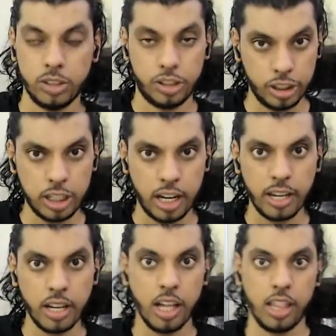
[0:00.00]
Just
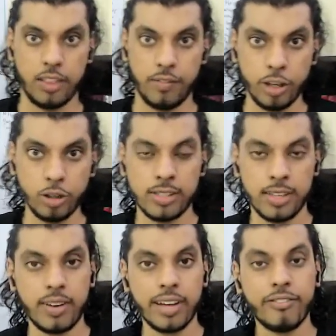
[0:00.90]
like the way you
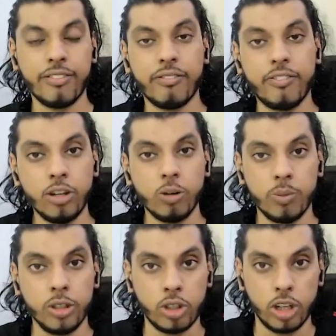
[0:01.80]
save like 50
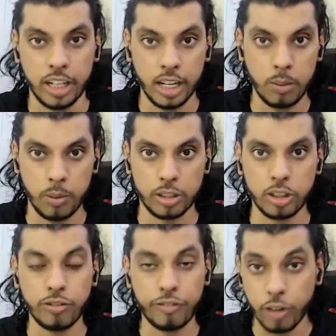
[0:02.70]
rupees on a daily
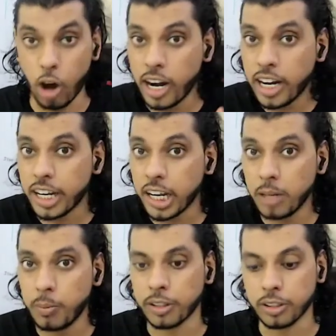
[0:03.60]

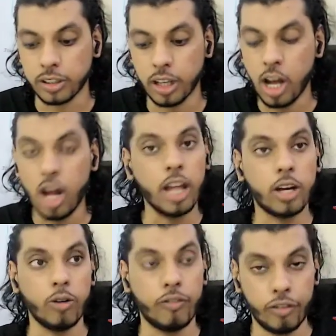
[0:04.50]
basis, like
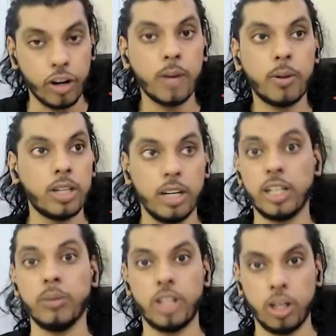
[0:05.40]
forget about the
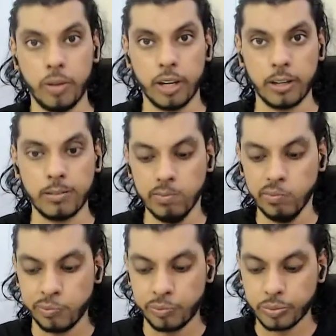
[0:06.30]
incomes that you're making,
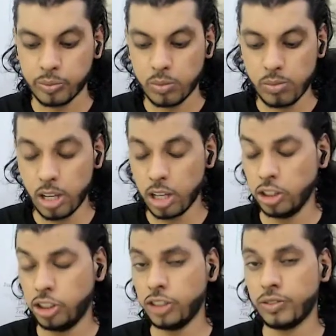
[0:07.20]

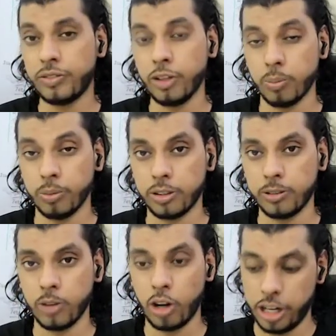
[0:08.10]
just 50 rupees
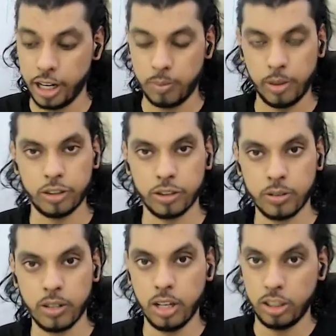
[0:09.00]
on a daily basis,
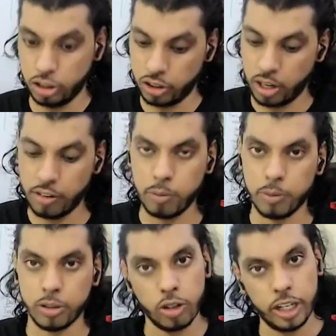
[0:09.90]
just 100
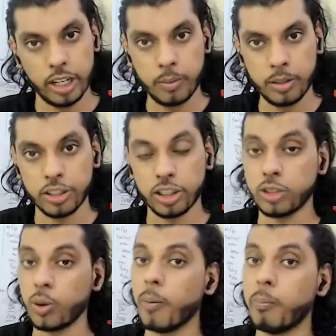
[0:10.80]
rupees on a daily basis,
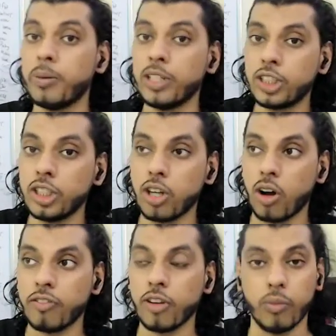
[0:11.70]
just a percent
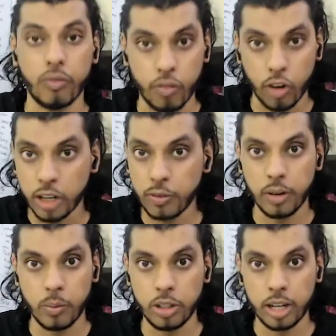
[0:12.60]
of your whatever
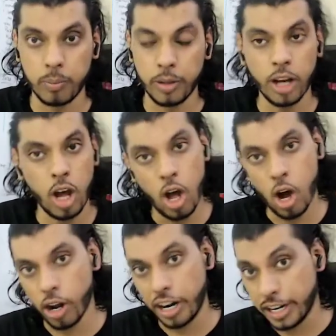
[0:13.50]
revenue that you make
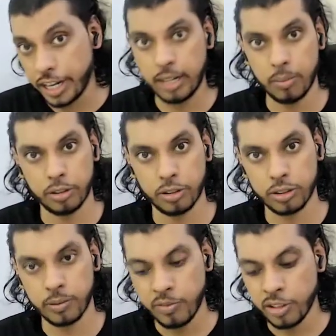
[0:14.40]
on a daily
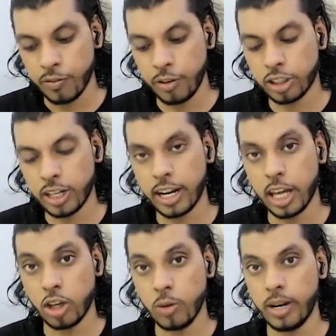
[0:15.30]
basis. When you start
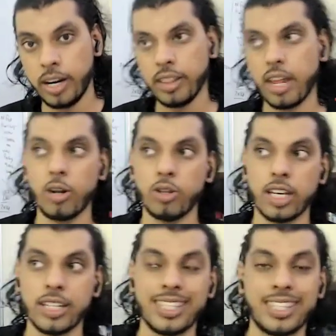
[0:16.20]
accumulating that, you
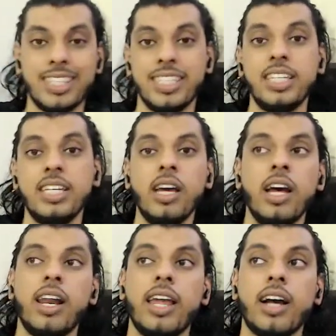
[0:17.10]
can see,
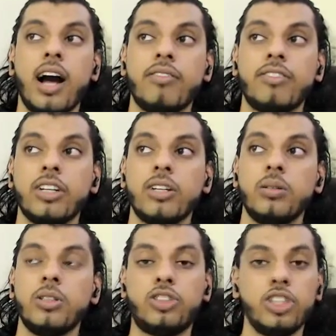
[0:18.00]
like after
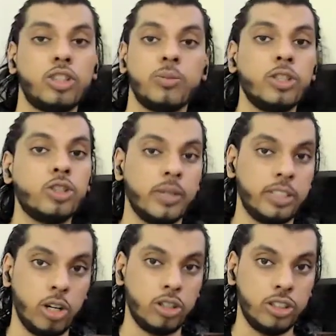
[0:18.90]
6 months you
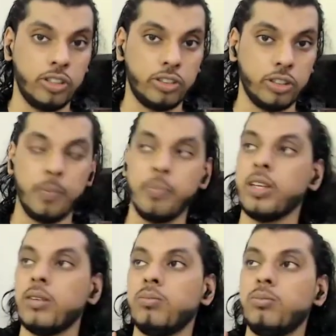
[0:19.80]
might not see the result,
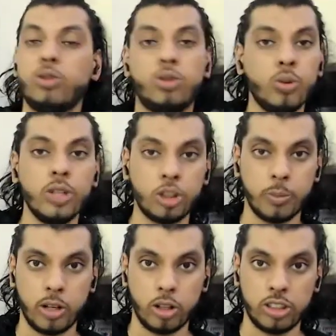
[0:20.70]
2 years you
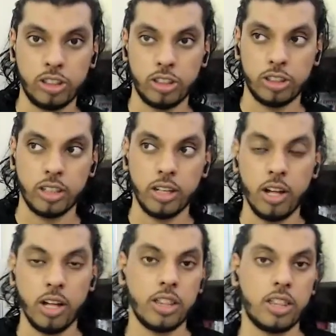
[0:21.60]
might not see the result,
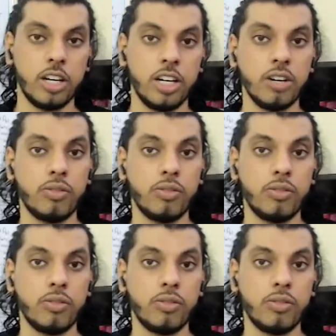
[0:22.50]
3rd year,